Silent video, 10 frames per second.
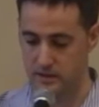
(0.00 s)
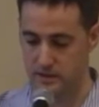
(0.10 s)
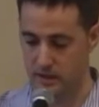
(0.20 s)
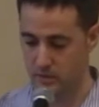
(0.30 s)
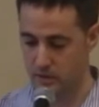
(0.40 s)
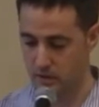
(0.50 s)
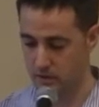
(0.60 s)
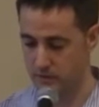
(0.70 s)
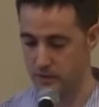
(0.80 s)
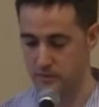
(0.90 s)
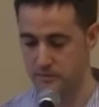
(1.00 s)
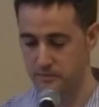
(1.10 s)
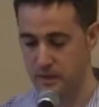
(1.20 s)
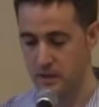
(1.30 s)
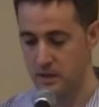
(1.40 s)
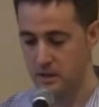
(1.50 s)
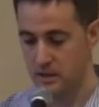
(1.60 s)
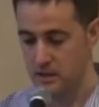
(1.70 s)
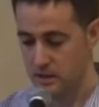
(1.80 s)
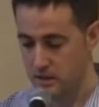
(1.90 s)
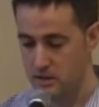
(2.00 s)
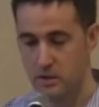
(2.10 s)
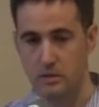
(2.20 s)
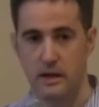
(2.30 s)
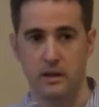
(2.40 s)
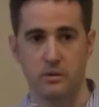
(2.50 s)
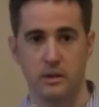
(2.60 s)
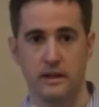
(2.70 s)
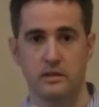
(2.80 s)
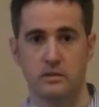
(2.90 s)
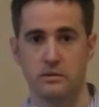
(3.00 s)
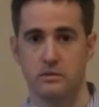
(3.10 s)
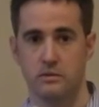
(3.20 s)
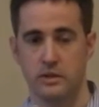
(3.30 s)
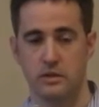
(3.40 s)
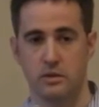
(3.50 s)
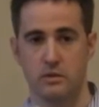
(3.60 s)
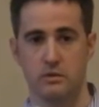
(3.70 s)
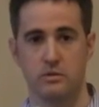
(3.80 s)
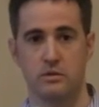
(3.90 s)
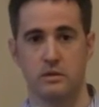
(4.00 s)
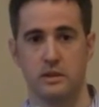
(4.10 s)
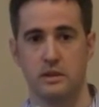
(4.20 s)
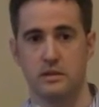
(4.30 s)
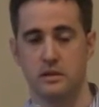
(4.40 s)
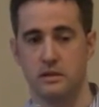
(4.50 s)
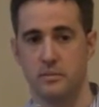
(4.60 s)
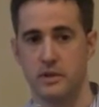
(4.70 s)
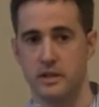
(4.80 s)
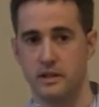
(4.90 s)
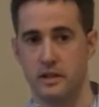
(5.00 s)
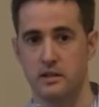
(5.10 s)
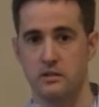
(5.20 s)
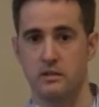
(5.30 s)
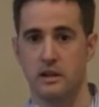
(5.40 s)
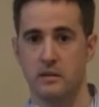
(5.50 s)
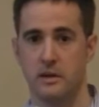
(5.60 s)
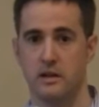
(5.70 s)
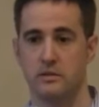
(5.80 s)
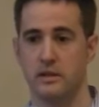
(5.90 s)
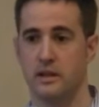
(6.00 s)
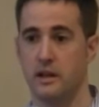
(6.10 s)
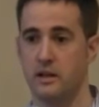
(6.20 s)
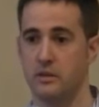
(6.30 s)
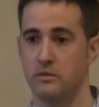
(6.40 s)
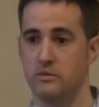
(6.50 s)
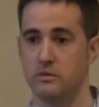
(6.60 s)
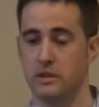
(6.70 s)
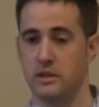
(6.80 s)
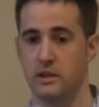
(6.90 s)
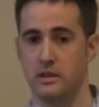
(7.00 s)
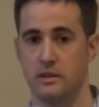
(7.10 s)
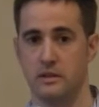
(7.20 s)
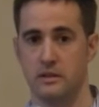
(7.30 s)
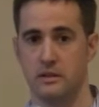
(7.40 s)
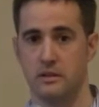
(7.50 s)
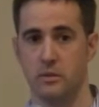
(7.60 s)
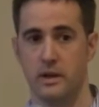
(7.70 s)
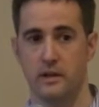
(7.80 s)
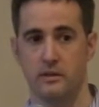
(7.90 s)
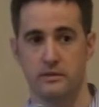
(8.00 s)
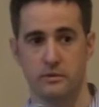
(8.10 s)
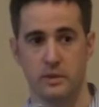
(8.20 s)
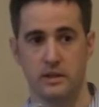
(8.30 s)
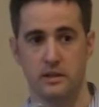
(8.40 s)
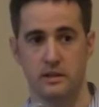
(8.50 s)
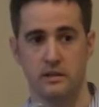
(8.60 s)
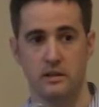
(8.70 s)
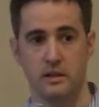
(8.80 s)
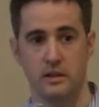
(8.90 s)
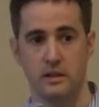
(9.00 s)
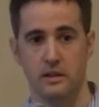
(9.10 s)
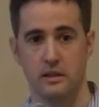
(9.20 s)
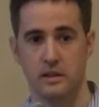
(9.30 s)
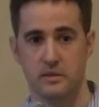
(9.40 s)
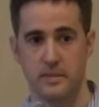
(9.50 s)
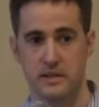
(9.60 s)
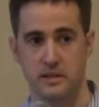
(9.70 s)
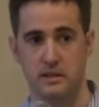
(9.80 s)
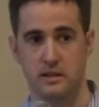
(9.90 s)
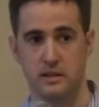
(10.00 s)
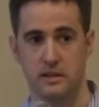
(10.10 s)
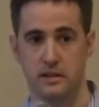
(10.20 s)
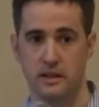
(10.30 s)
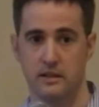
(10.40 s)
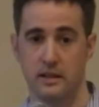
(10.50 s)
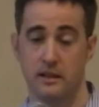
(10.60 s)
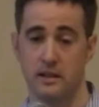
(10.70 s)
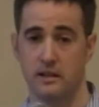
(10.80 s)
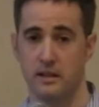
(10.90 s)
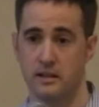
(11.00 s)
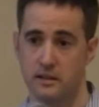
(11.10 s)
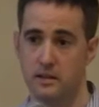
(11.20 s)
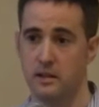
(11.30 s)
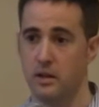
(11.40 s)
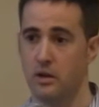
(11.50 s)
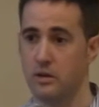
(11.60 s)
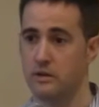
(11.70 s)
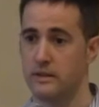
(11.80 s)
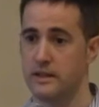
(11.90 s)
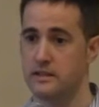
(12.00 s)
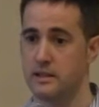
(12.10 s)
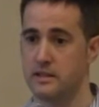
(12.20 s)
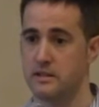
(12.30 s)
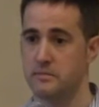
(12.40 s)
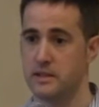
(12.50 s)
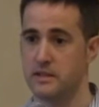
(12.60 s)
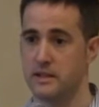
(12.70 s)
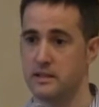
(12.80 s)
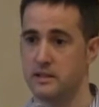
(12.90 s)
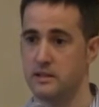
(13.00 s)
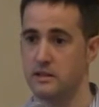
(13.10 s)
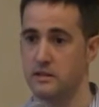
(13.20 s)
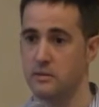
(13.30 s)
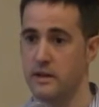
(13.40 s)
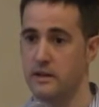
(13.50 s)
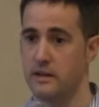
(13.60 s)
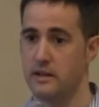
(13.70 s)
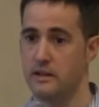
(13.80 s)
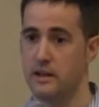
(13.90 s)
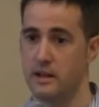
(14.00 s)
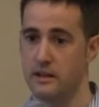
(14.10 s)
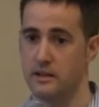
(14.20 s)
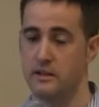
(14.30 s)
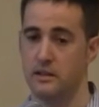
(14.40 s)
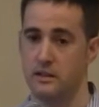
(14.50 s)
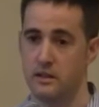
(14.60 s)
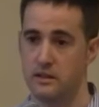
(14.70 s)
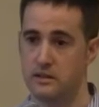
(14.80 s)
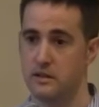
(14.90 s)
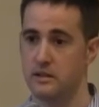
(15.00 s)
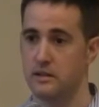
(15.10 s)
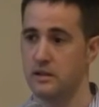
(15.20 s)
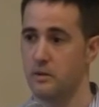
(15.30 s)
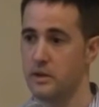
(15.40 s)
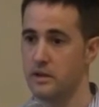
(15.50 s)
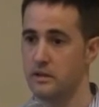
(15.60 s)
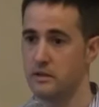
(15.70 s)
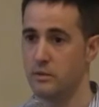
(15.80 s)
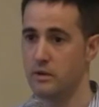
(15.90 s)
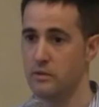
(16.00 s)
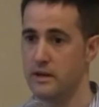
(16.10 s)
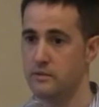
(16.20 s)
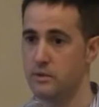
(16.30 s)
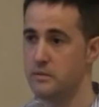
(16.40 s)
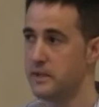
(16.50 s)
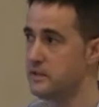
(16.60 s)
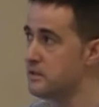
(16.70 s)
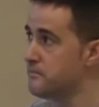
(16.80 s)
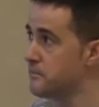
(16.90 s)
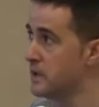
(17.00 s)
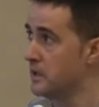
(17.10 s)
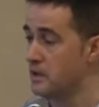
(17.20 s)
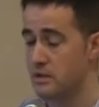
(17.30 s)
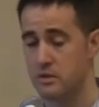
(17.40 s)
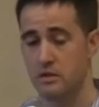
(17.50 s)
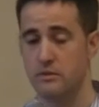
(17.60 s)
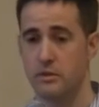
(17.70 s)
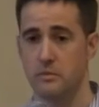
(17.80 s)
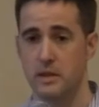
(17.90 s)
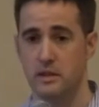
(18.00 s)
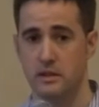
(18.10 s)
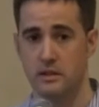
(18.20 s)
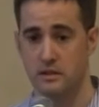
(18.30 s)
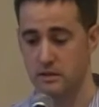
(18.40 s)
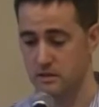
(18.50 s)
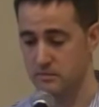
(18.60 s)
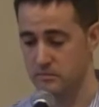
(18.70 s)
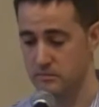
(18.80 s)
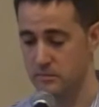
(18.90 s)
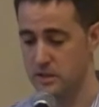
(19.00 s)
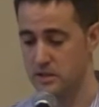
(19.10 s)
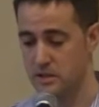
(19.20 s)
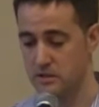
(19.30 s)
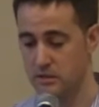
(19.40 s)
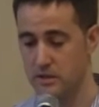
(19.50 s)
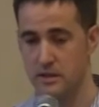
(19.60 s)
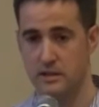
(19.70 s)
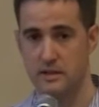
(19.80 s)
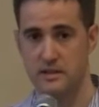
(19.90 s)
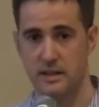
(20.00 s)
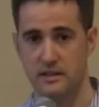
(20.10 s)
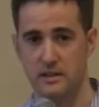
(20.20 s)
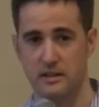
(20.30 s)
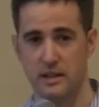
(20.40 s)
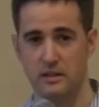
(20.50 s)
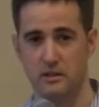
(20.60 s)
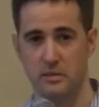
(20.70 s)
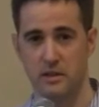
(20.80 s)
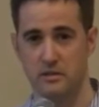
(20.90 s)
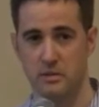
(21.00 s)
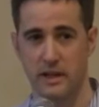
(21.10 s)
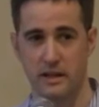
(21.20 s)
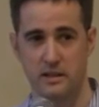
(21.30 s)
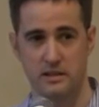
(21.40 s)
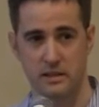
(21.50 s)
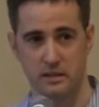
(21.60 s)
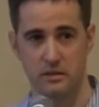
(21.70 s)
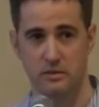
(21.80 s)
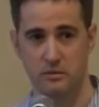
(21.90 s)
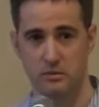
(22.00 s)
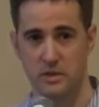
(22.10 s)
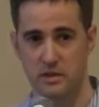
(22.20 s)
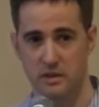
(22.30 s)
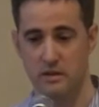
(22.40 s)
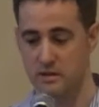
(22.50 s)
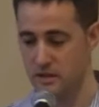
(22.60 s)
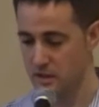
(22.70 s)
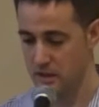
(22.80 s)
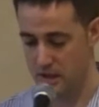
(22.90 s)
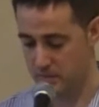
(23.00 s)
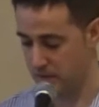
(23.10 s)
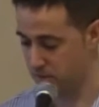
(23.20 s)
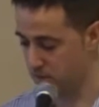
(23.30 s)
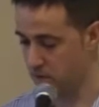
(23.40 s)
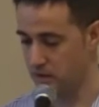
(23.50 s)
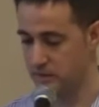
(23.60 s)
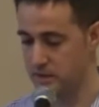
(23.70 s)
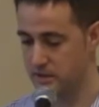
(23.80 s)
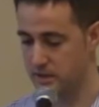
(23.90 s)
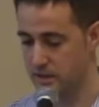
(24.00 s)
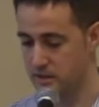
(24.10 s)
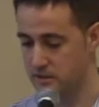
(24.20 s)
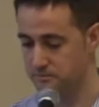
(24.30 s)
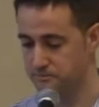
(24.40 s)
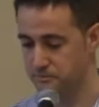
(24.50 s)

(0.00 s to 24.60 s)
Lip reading: this time with all of you. So I would like to introduce this presentation about a new way of treating spasticity that I think that all of us as specialists in brain healing can insert in our regular treatments. So for me, this is only the starting title, because when I started to research about all of these things,